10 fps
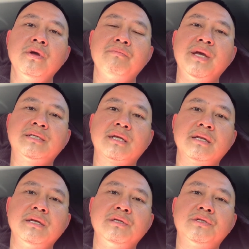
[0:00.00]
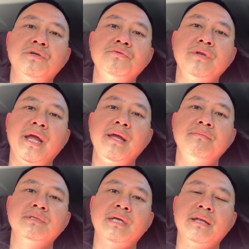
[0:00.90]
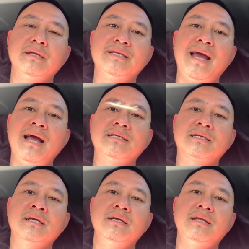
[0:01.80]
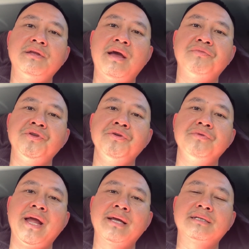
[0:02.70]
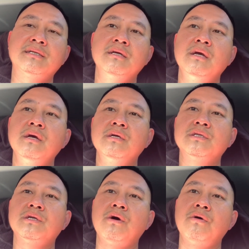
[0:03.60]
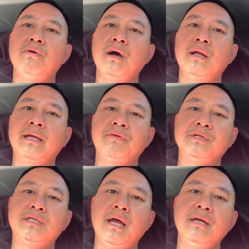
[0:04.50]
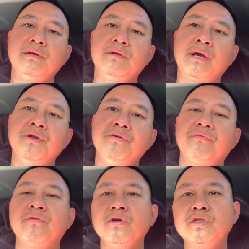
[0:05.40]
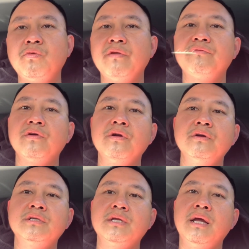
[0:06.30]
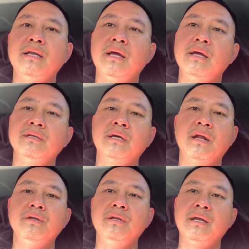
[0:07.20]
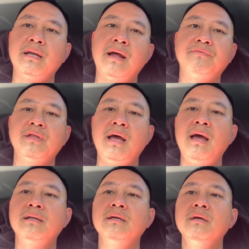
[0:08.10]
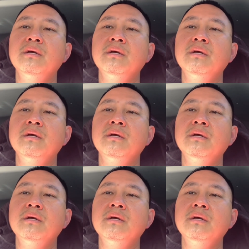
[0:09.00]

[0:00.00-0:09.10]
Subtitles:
basically two names and the task that you have to do next. So like I was saying, you know, you got to do the first one first, and then after that